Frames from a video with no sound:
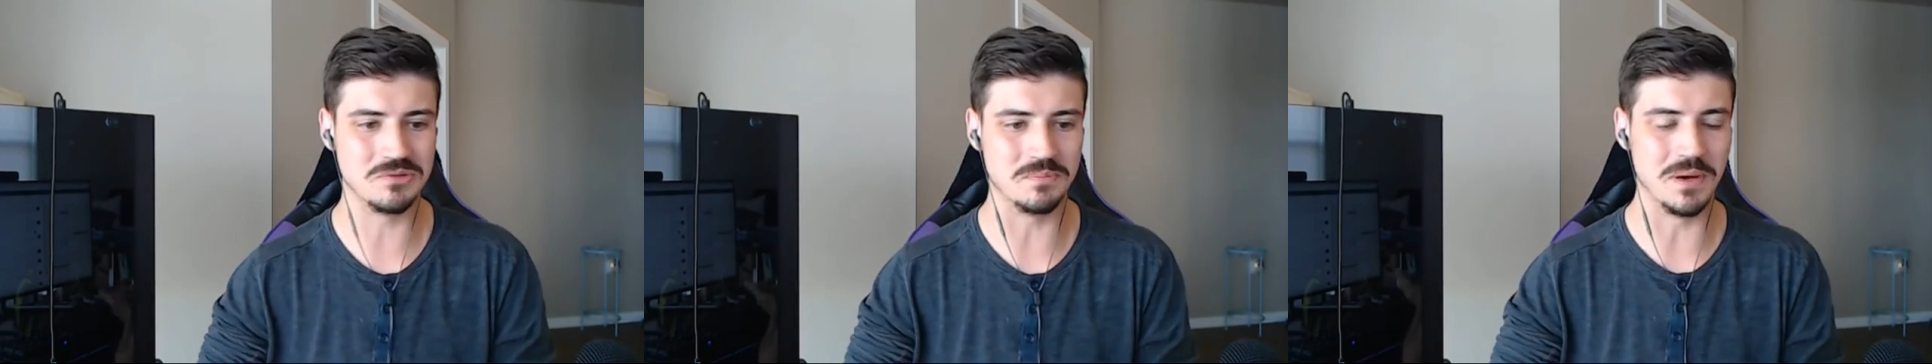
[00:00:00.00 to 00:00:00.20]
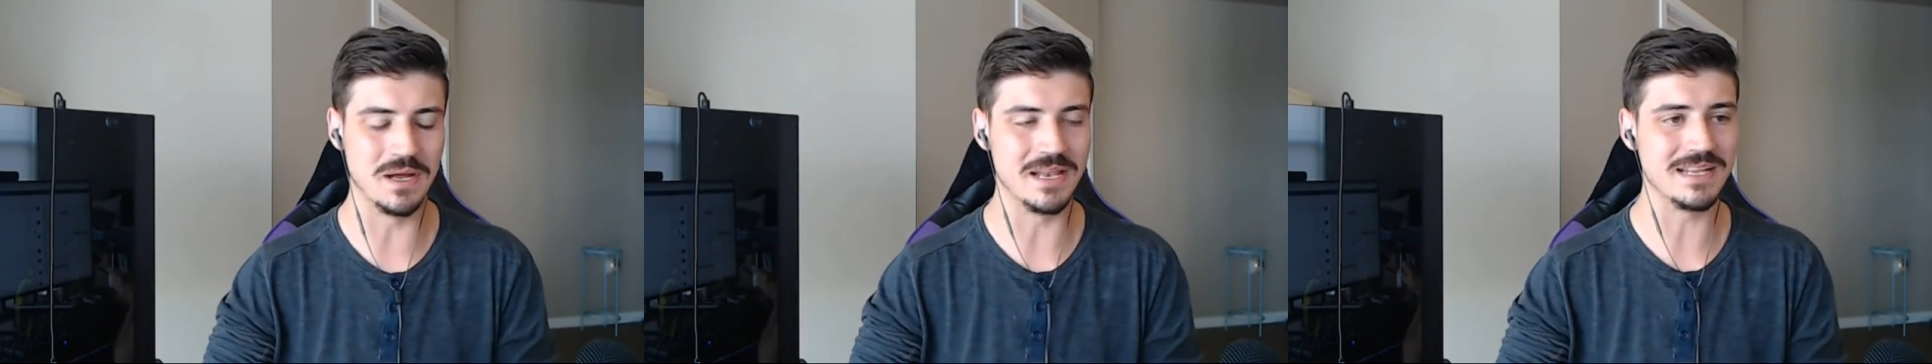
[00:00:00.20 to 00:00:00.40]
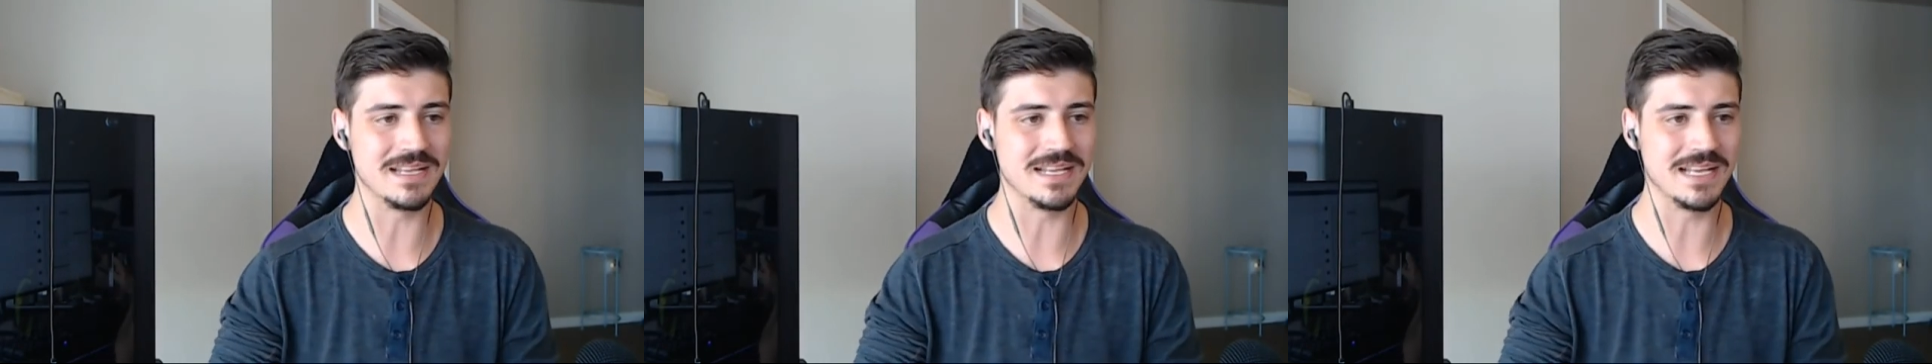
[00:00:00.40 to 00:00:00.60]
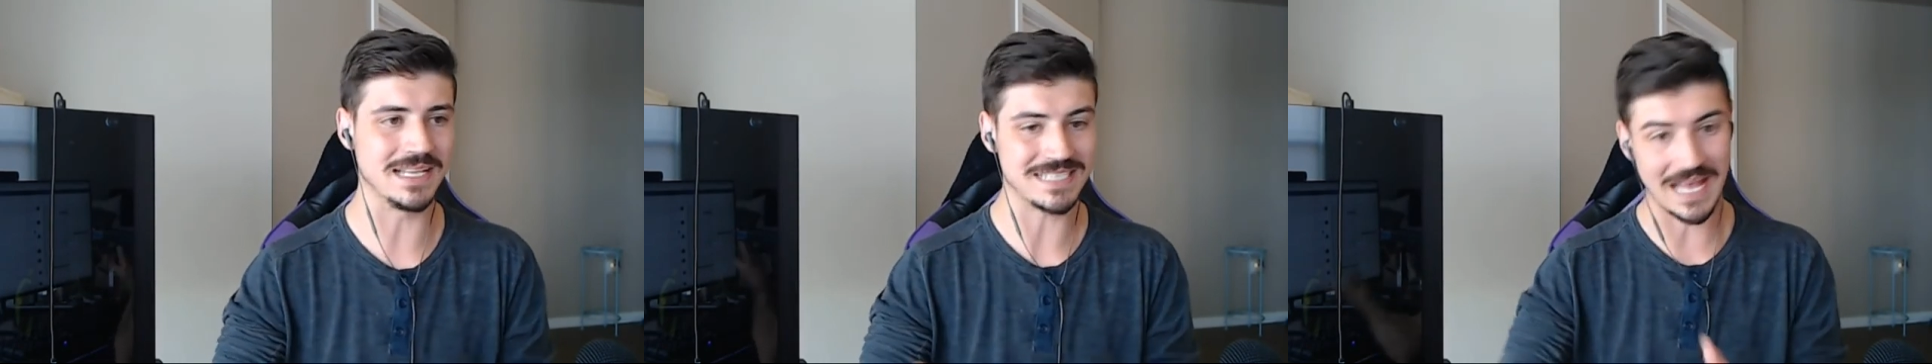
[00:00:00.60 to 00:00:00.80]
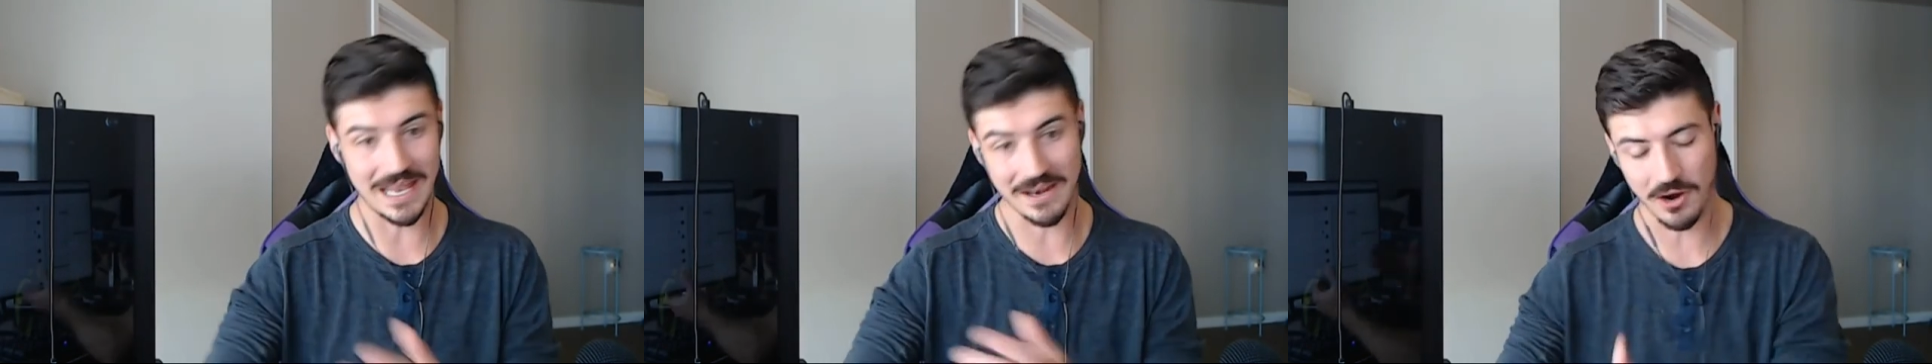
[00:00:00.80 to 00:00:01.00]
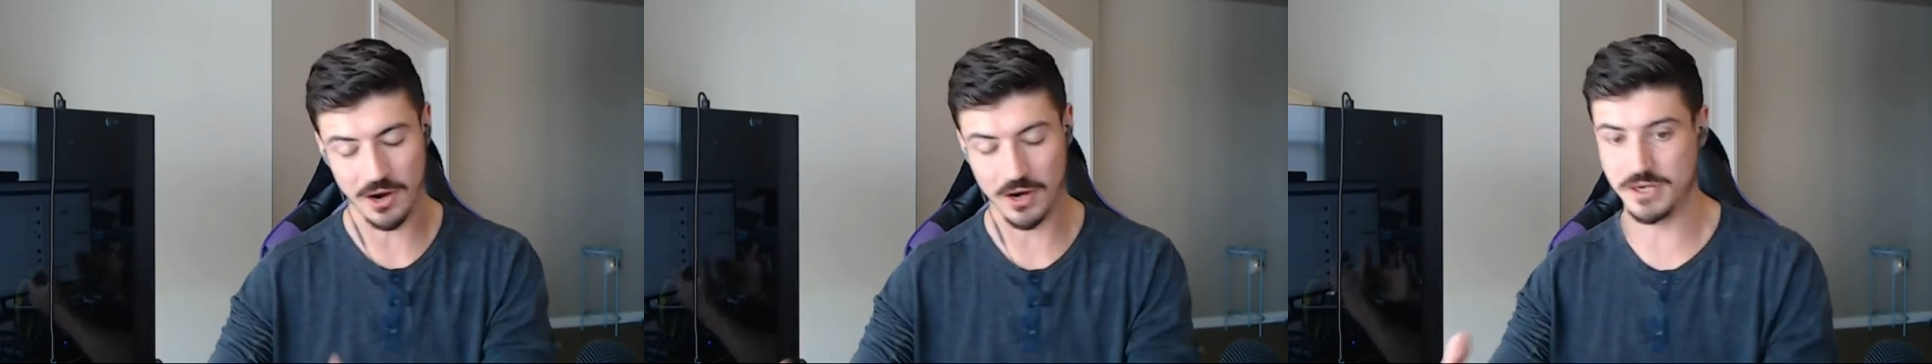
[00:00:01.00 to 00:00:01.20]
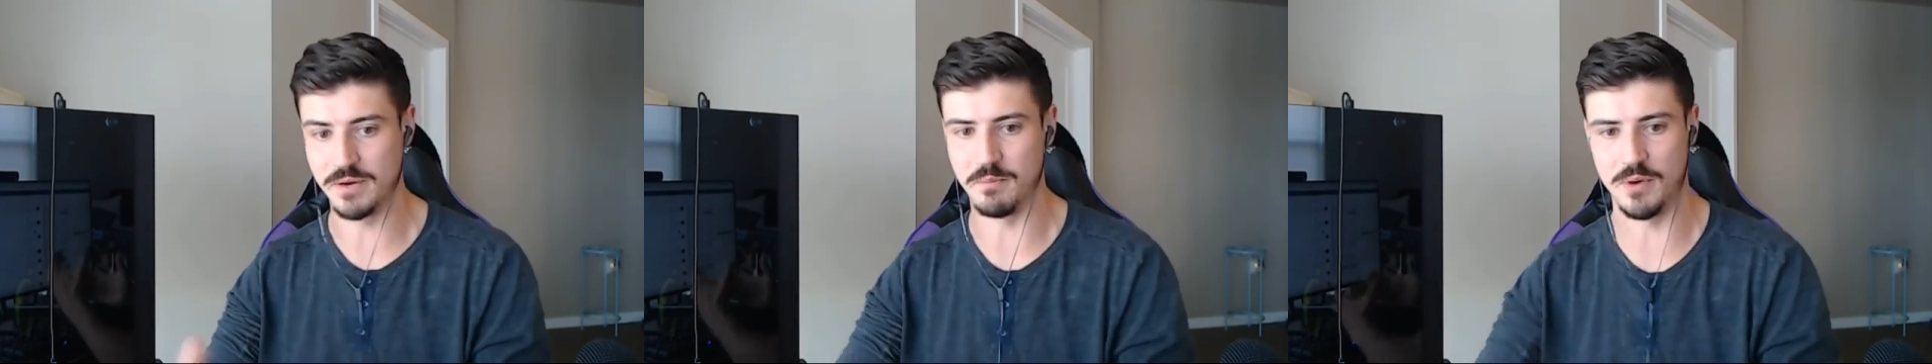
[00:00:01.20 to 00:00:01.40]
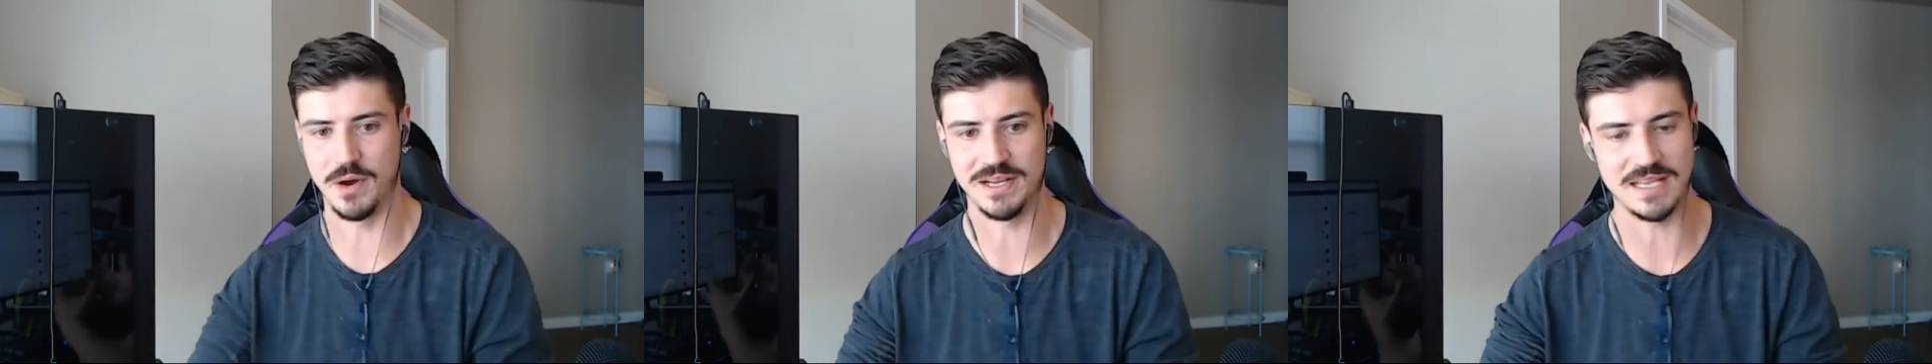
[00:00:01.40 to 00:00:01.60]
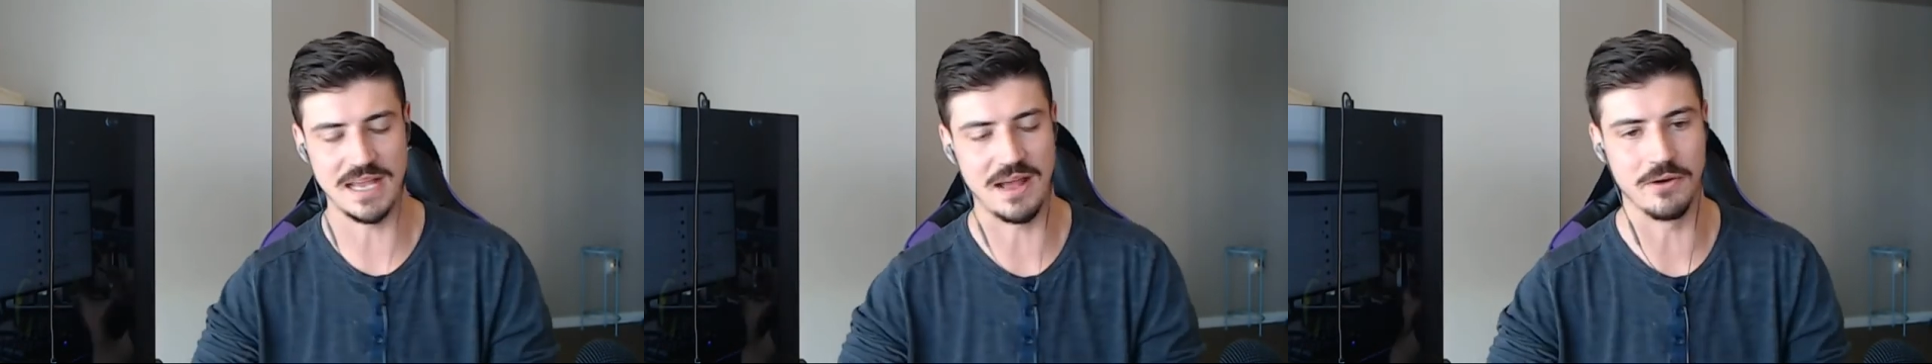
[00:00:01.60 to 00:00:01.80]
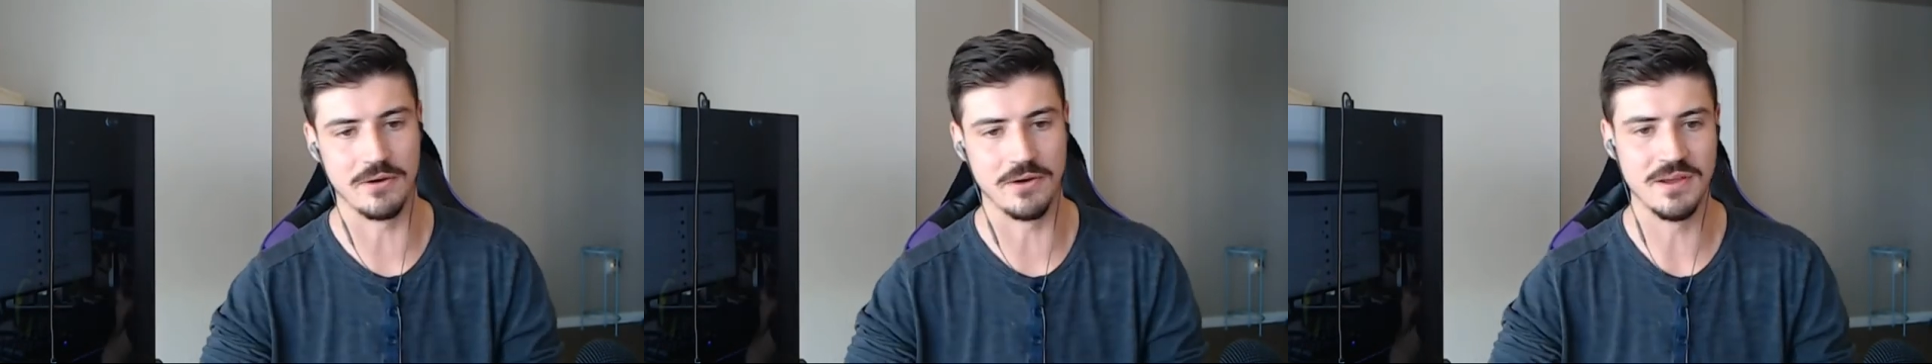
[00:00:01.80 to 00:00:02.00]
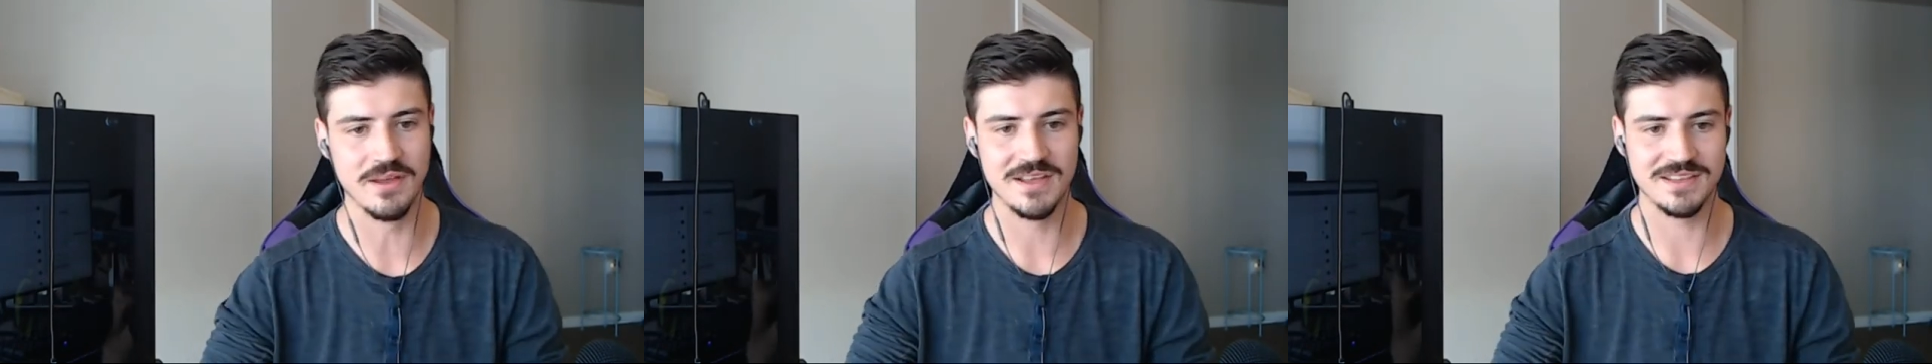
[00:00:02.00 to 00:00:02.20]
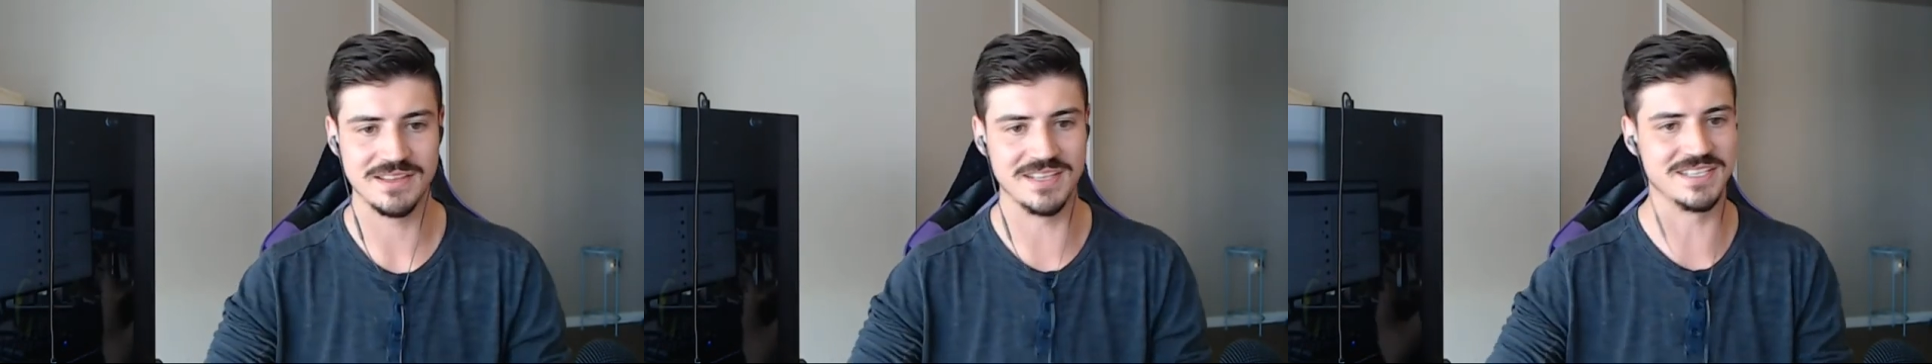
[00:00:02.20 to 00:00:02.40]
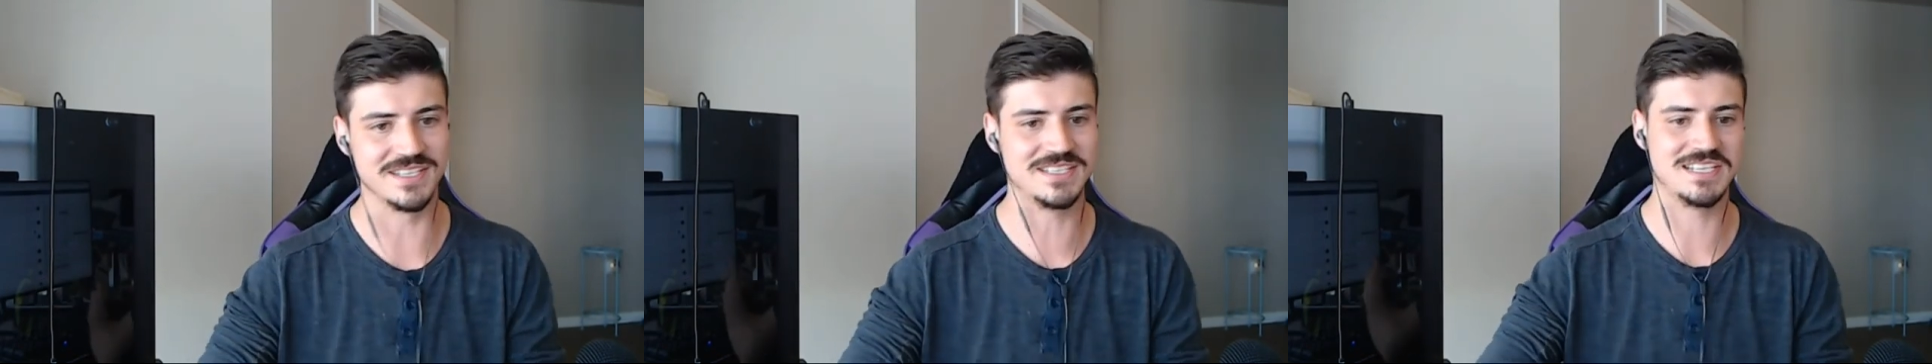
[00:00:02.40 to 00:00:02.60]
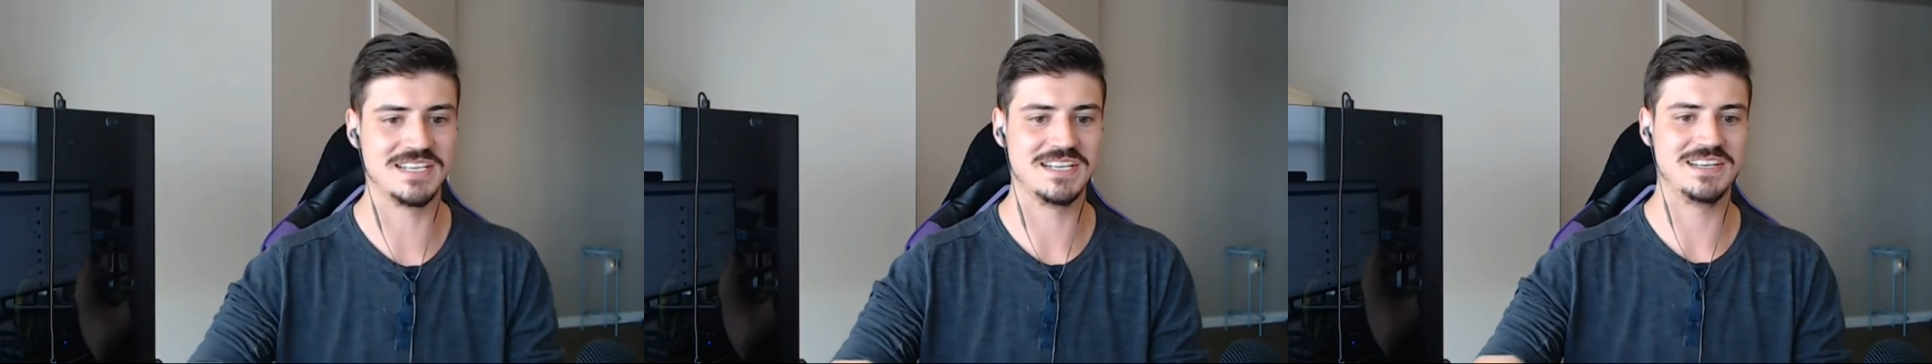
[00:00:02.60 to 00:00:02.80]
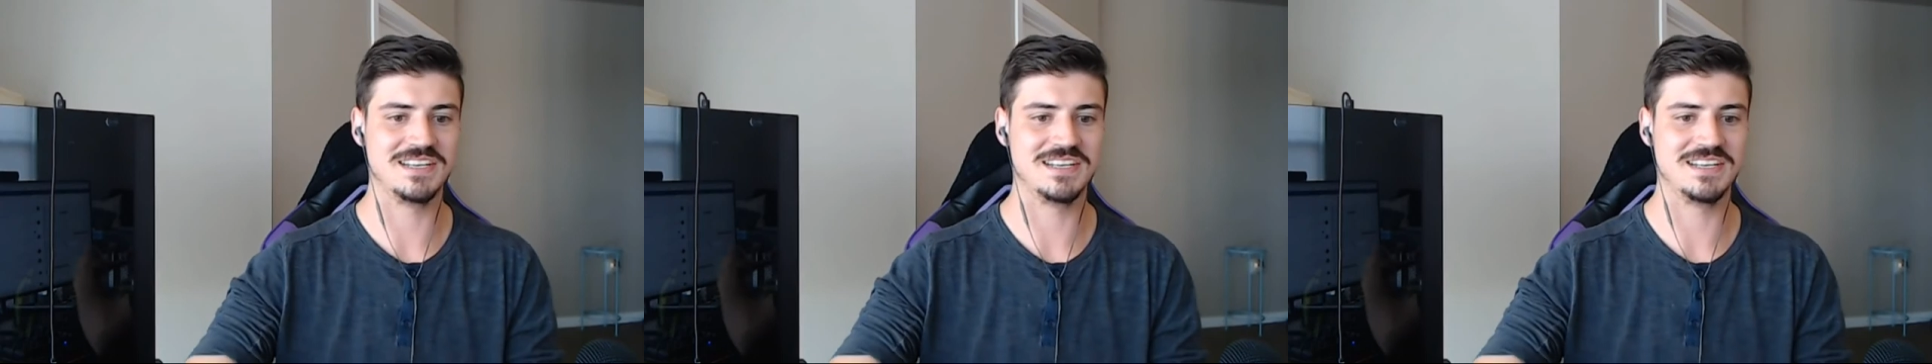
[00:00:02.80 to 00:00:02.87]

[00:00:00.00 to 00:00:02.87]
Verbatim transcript: but it's kind of hard to break down this